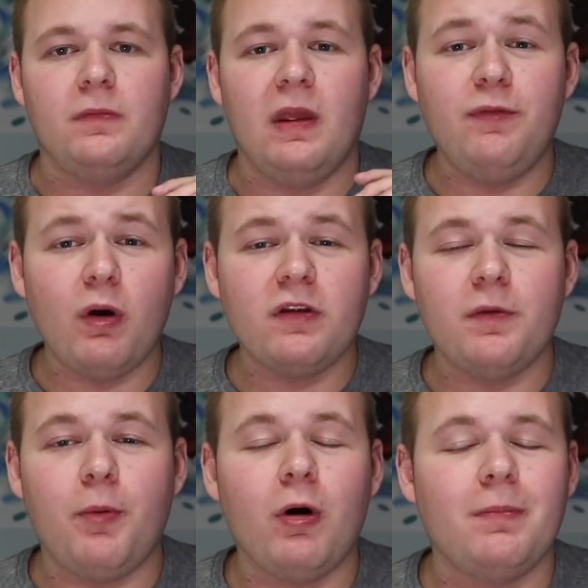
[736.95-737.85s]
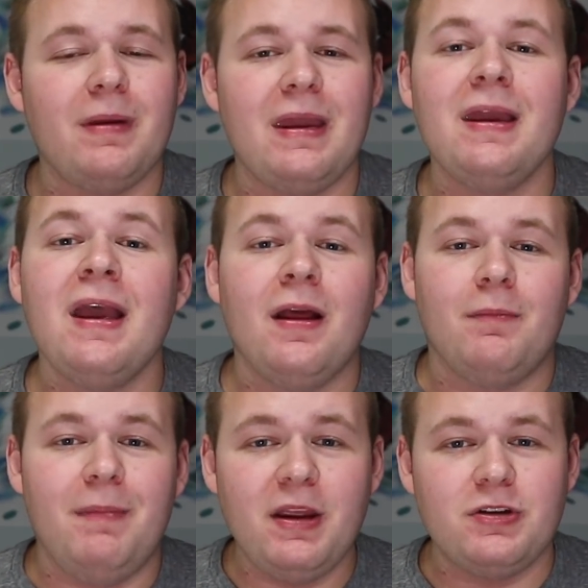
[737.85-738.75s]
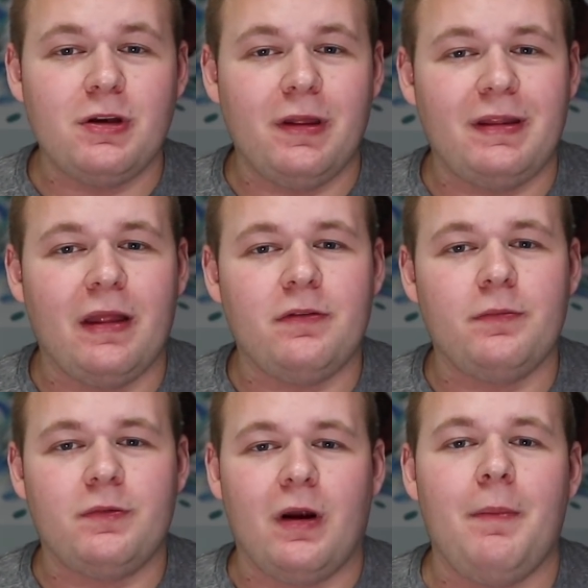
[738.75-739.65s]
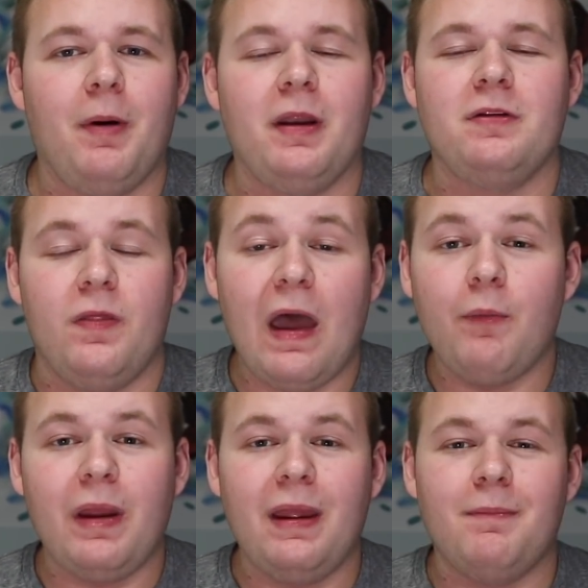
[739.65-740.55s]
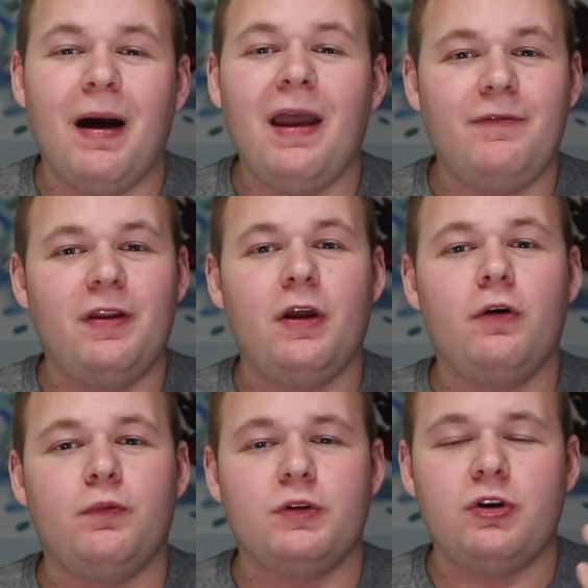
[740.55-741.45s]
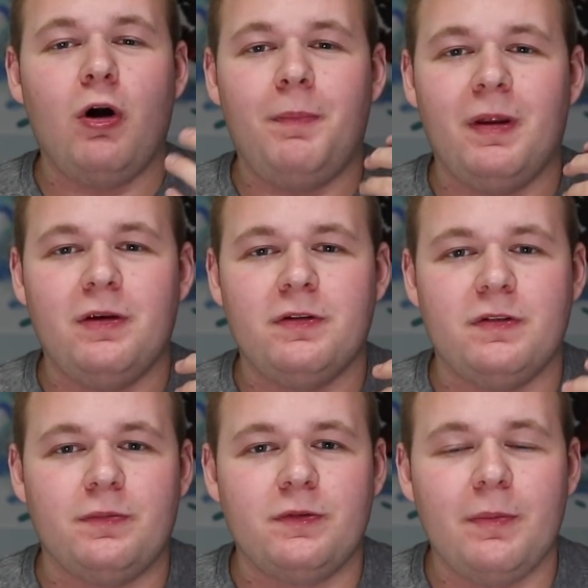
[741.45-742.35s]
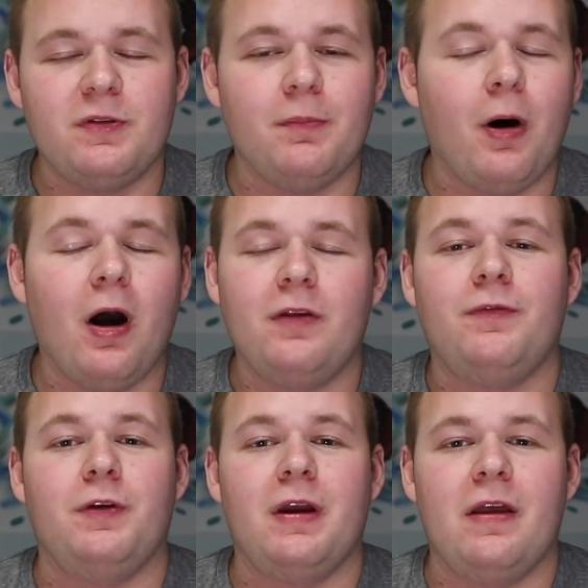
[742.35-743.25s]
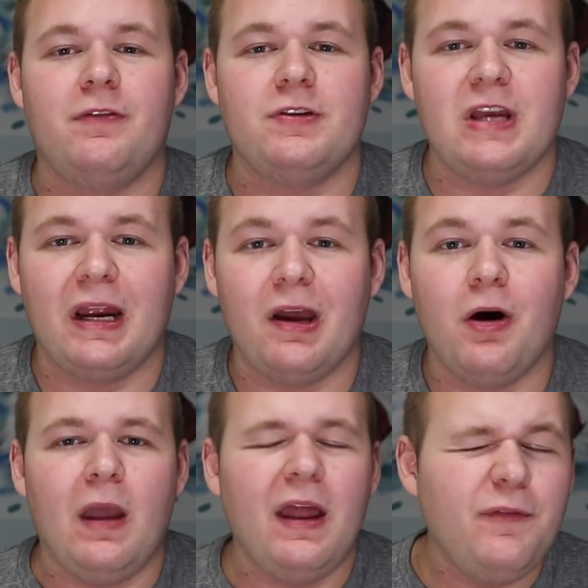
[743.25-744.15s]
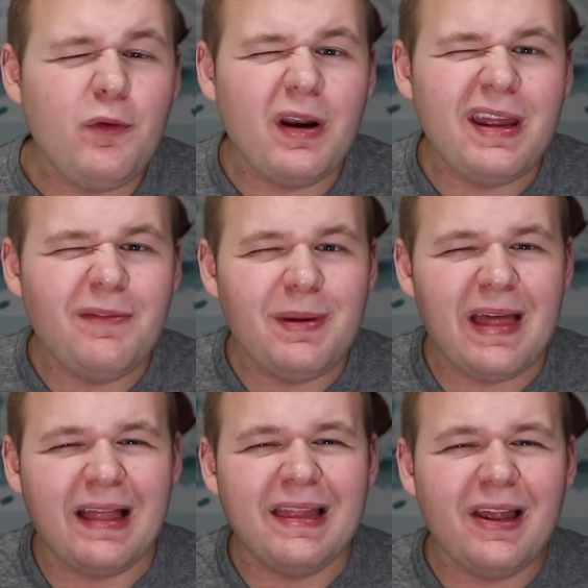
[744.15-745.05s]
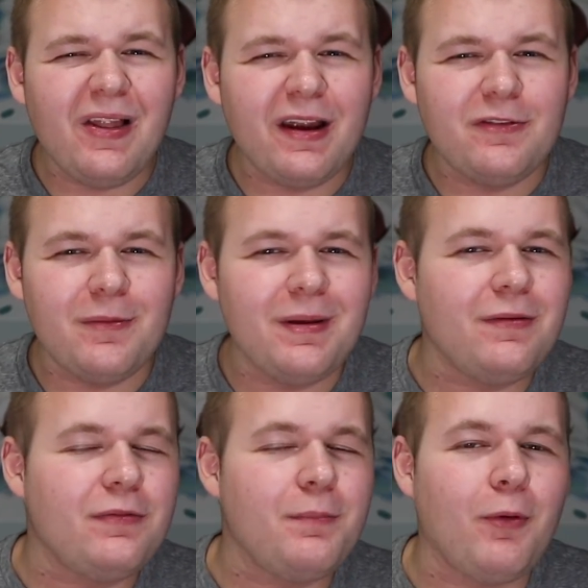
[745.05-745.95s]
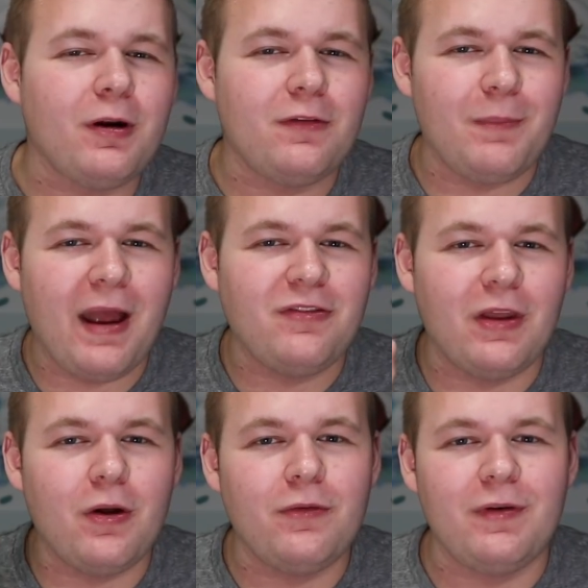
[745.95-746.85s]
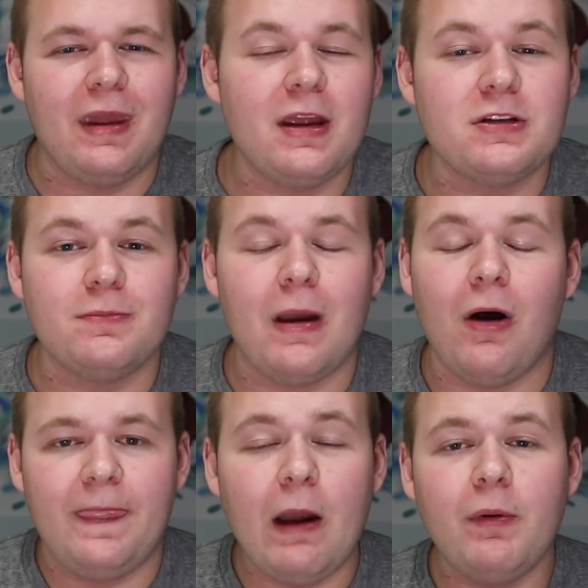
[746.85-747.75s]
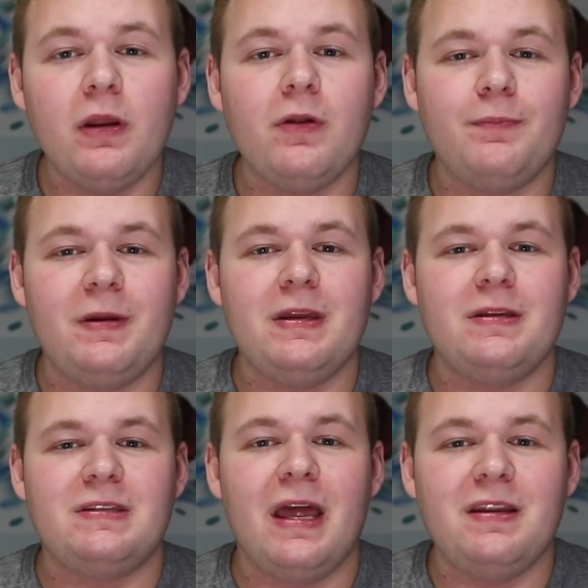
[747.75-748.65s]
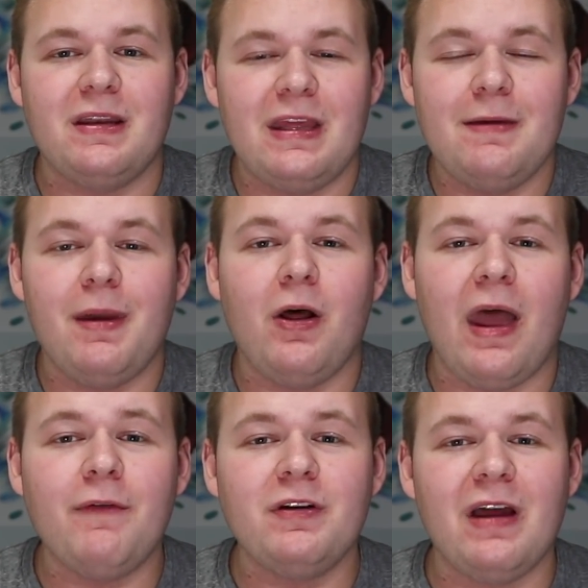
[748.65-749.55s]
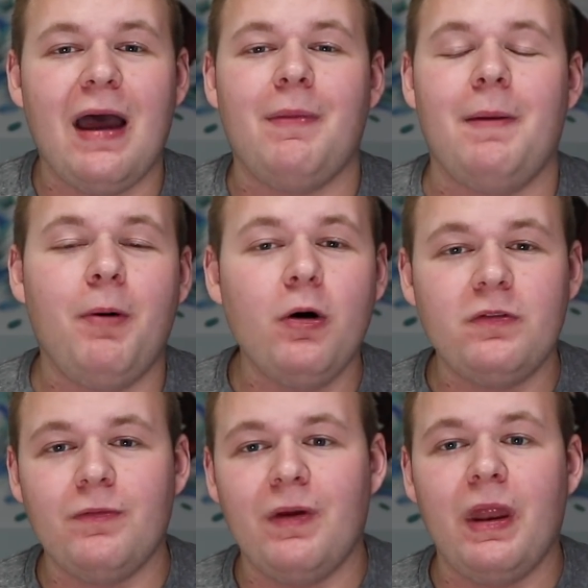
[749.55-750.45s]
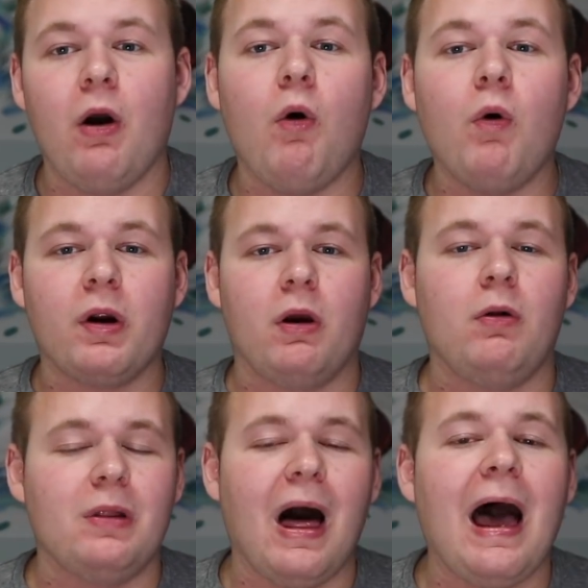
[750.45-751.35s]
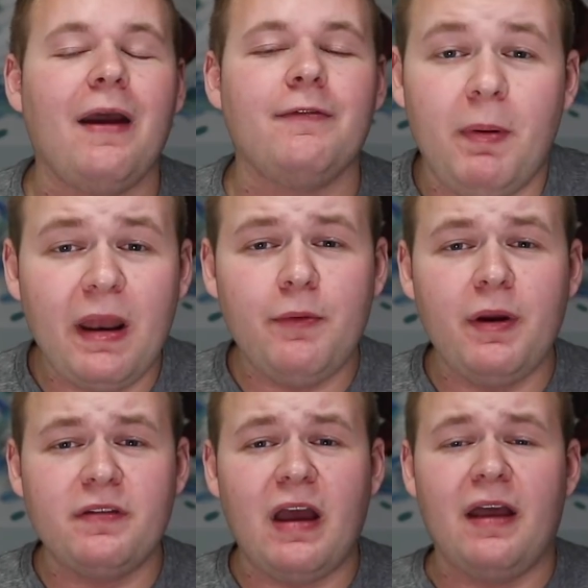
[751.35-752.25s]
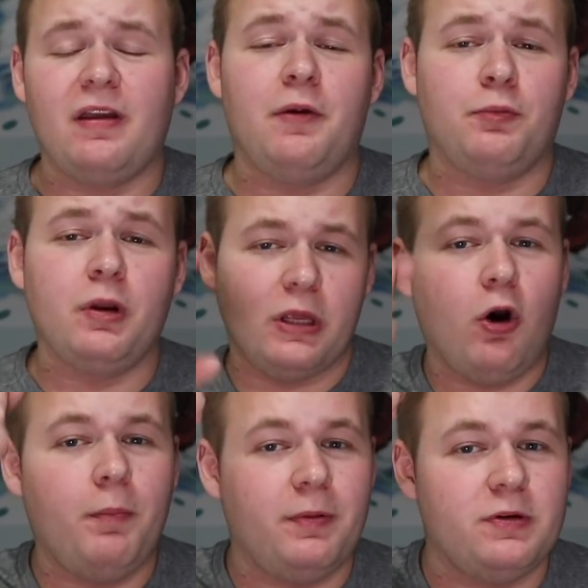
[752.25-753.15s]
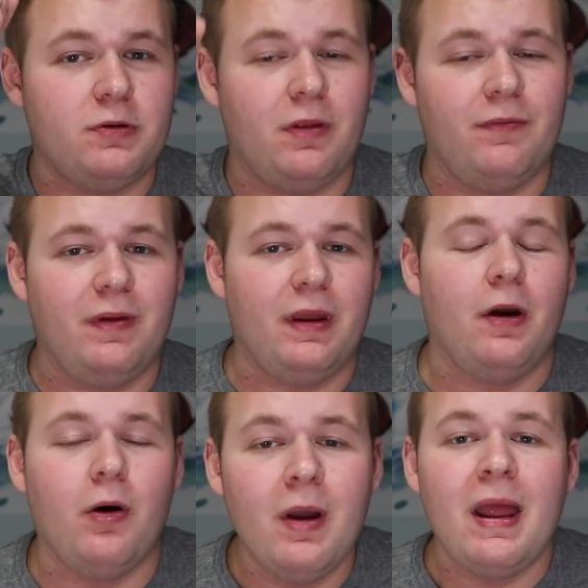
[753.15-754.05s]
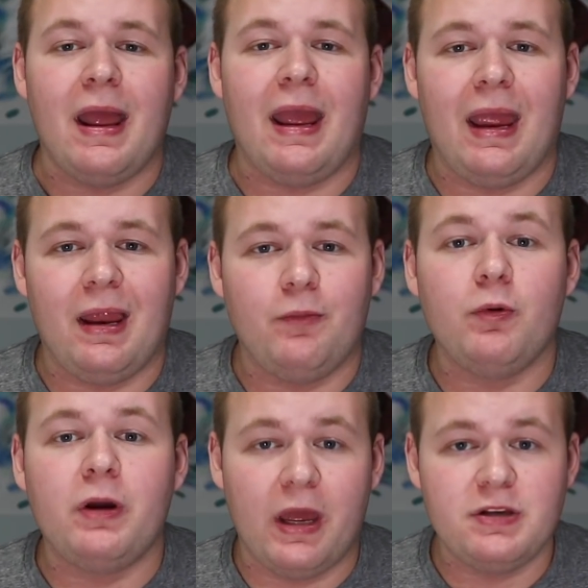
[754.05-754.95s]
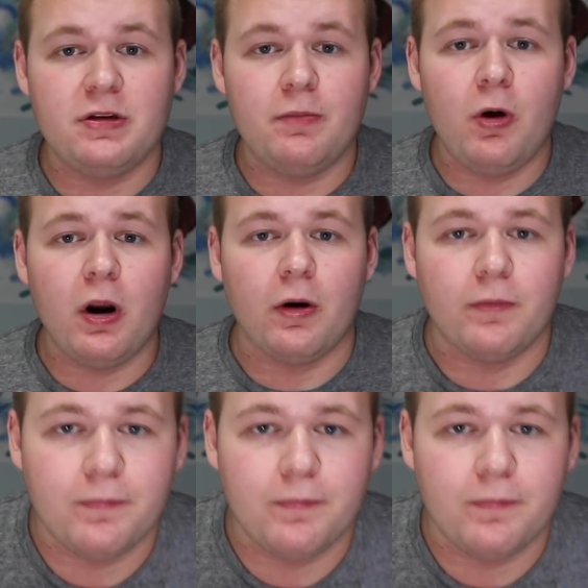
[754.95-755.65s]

If you want to support me, make sure you click that subscribe button. That way my videos will show up in your subscription box for you guys to check out. And if you want to give me that little extra bit of support, smash that notification bell. That way you'll be sent an email every time I post a video or go live. But anyways, guys, I really hope you enjoyed the video, and we'll catch you tomorrow.